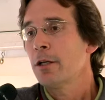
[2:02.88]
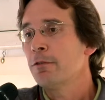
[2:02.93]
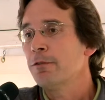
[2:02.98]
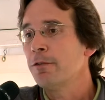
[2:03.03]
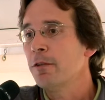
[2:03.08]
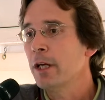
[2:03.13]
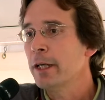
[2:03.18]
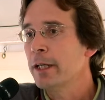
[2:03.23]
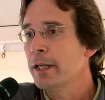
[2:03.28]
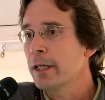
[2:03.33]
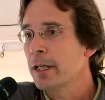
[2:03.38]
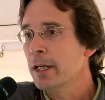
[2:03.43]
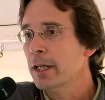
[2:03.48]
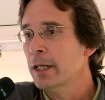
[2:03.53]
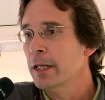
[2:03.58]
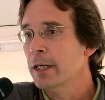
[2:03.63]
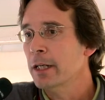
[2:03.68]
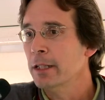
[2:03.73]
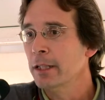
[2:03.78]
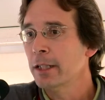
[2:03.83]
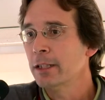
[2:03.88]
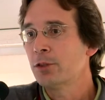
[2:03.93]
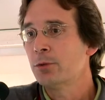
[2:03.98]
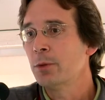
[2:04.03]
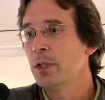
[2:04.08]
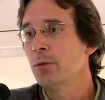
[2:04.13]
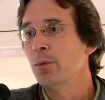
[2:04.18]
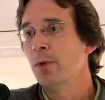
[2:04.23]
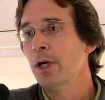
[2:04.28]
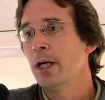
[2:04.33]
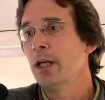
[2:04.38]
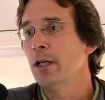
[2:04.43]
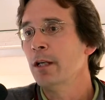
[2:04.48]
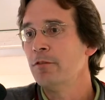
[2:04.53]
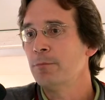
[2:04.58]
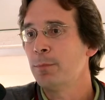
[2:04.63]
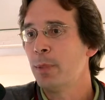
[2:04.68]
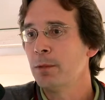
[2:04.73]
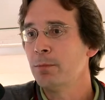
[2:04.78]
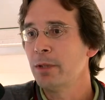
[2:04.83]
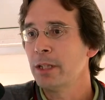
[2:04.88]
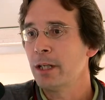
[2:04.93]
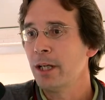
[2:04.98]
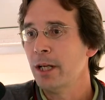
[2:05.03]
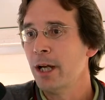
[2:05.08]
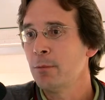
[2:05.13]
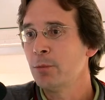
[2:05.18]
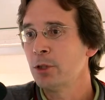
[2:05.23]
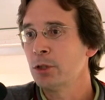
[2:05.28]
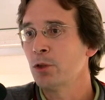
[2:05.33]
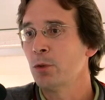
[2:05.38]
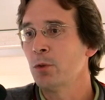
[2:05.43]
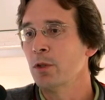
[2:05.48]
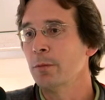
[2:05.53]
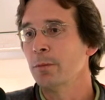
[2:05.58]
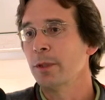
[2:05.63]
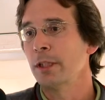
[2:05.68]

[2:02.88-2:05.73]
to fly a kite. And that's really why I love public laboratory,